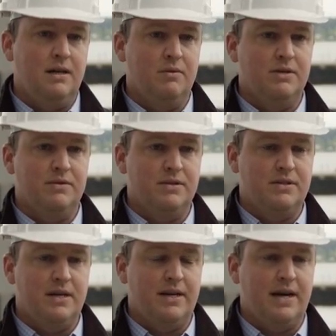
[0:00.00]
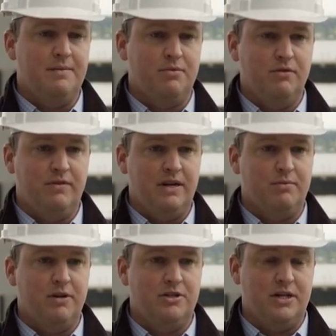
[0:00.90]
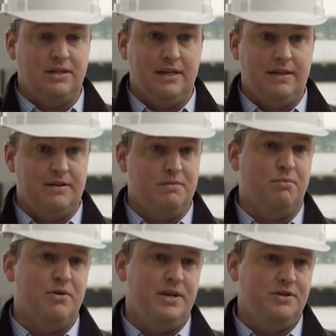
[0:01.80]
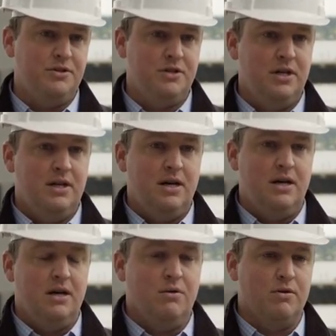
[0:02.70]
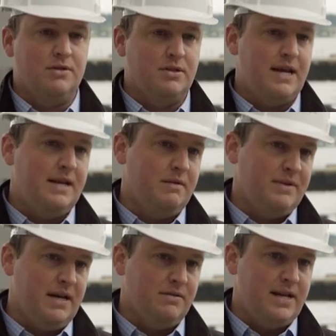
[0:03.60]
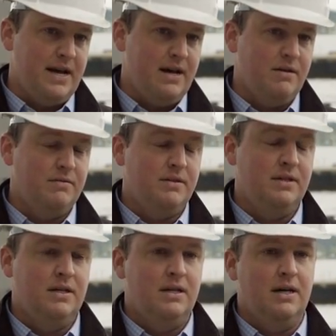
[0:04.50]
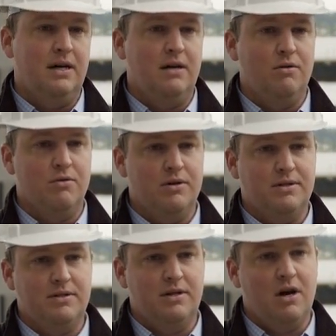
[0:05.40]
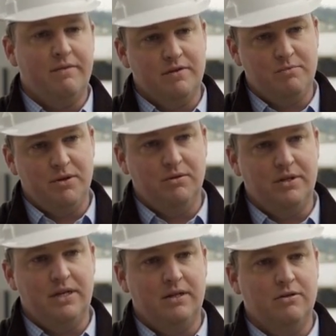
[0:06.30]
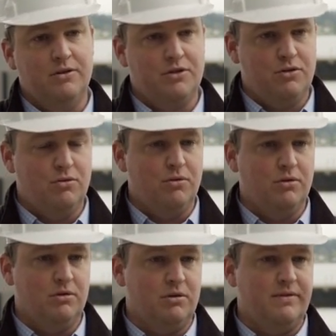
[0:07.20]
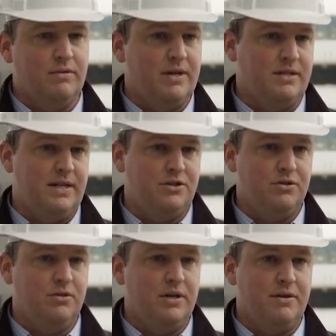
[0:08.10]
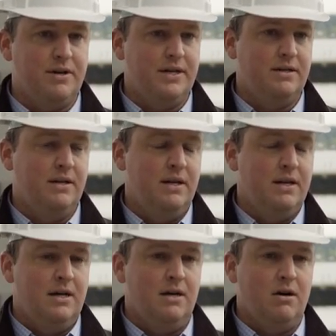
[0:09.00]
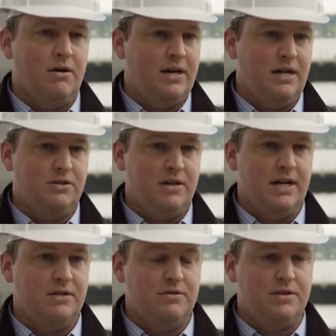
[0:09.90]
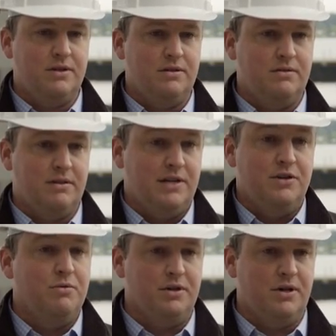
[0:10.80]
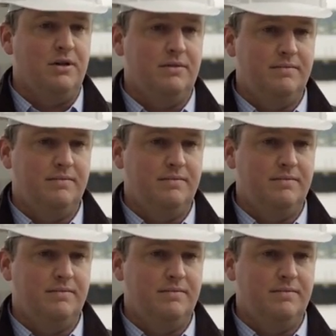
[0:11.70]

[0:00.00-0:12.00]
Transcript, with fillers: whether it's a high-profile project like this bridge, or it's a stadium downtown, or it's an office building, or a school, or even a residential area. Our contractors can do it all.